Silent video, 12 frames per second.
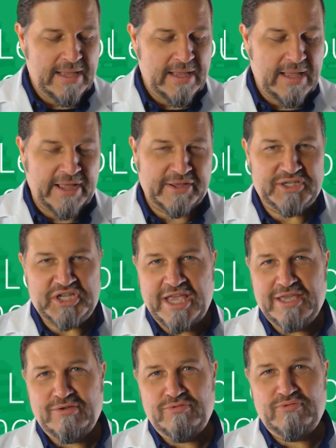I could
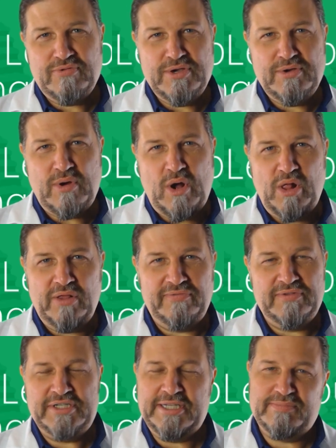take you through all of
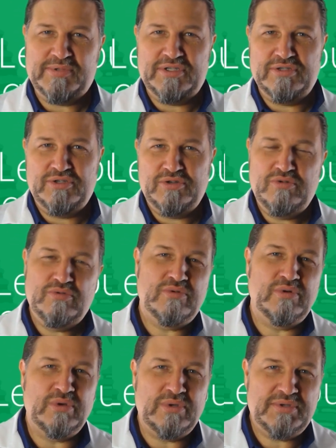the tips and
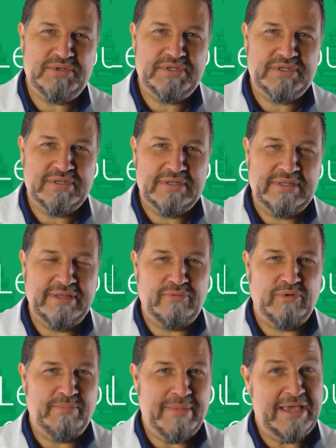tools that
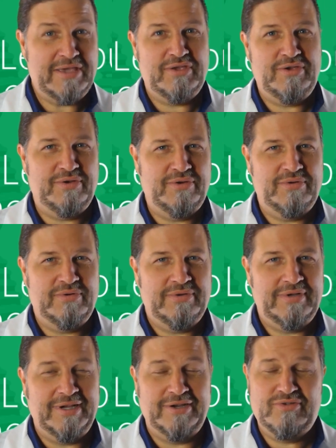will make you
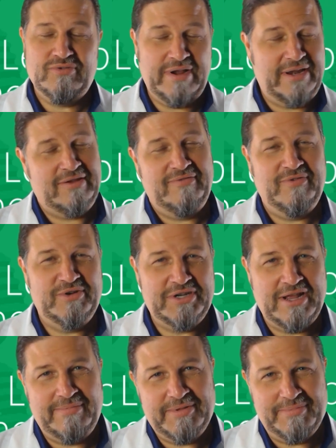a great
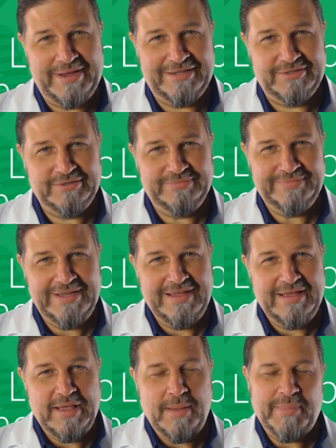conversion optimizer,
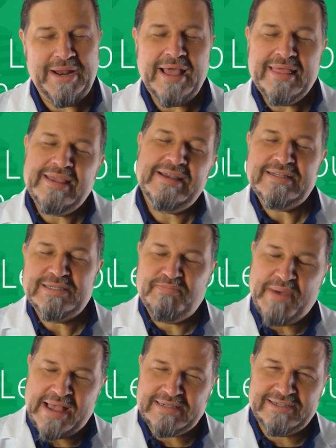but I think it's
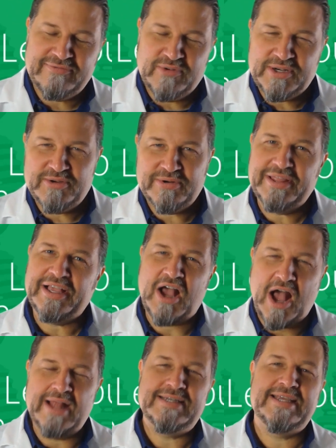best if we do it in the
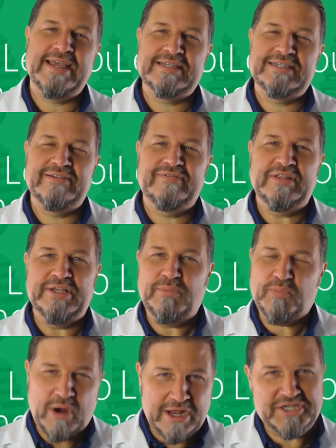context of a
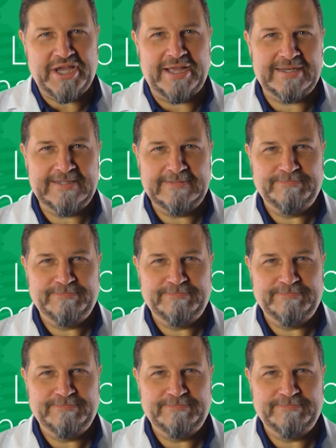little project.